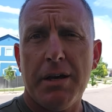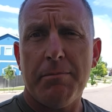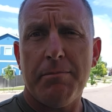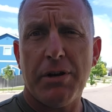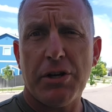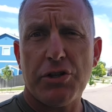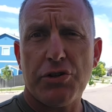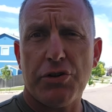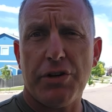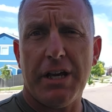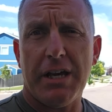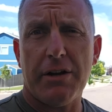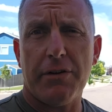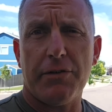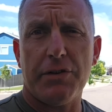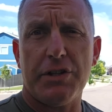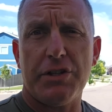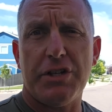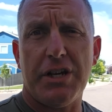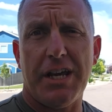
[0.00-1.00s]
make sure you head
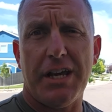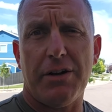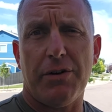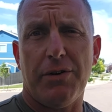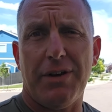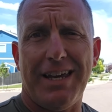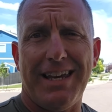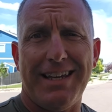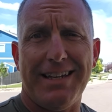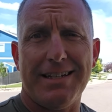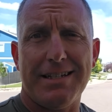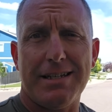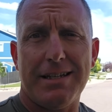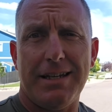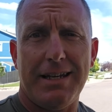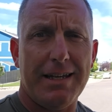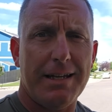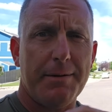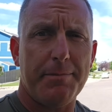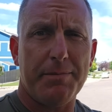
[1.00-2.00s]
over to the channel and
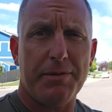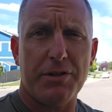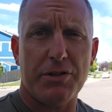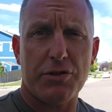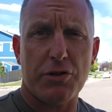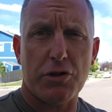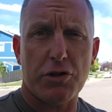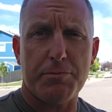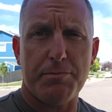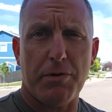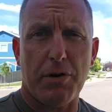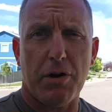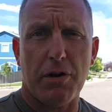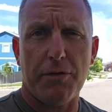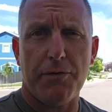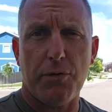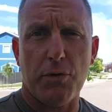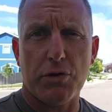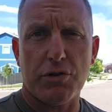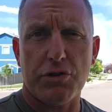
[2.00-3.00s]
hit up in the search
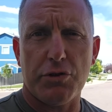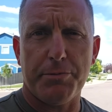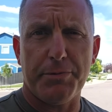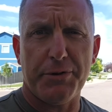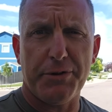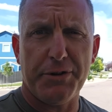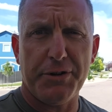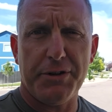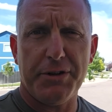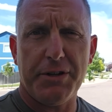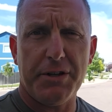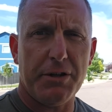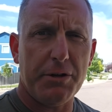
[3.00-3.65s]
bar Ford Super Duty.